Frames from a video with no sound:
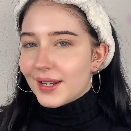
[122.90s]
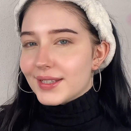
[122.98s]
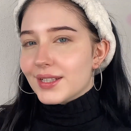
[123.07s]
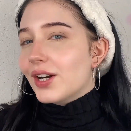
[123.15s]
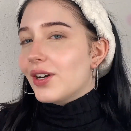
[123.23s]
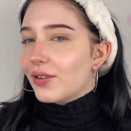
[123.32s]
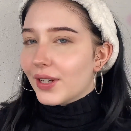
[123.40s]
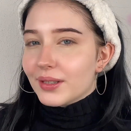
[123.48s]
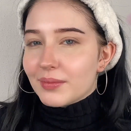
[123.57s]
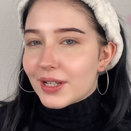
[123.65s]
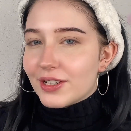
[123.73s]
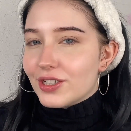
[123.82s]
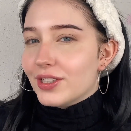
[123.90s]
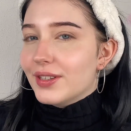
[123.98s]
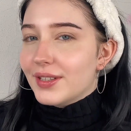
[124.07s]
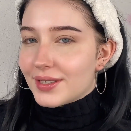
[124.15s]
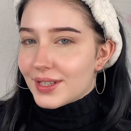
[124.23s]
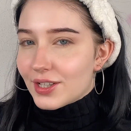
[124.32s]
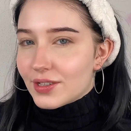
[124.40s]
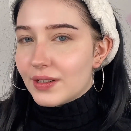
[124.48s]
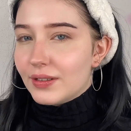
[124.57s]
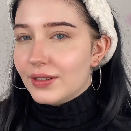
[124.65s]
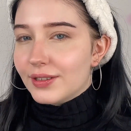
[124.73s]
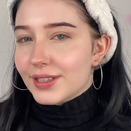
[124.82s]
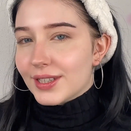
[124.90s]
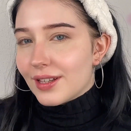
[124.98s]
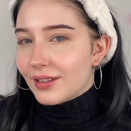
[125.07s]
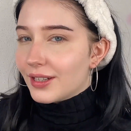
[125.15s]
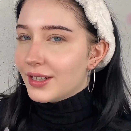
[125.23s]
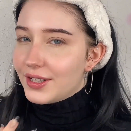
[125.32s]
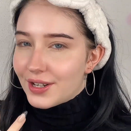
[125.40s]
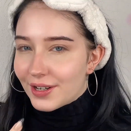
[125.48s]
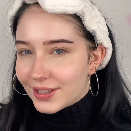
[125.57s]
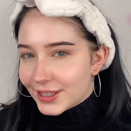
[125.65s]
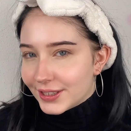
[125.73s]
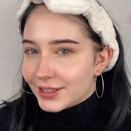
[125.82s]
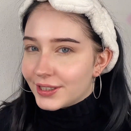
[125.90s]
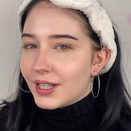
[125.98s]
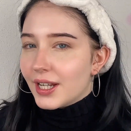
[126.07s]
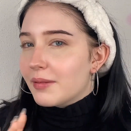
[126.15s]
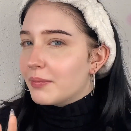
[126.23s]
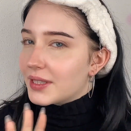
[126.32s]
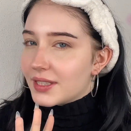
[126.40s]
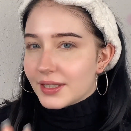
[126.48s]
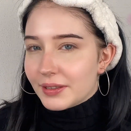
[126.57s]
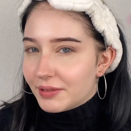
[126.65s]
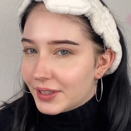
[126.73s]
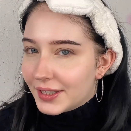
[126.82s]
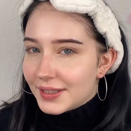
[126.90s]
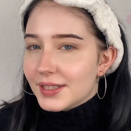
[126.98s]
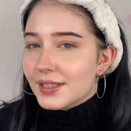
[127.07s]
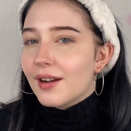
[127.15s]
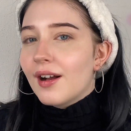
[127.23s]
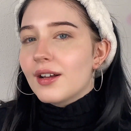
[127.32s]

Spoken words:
as I already mentioned, this eyeshadow look is a little darker and mysterious,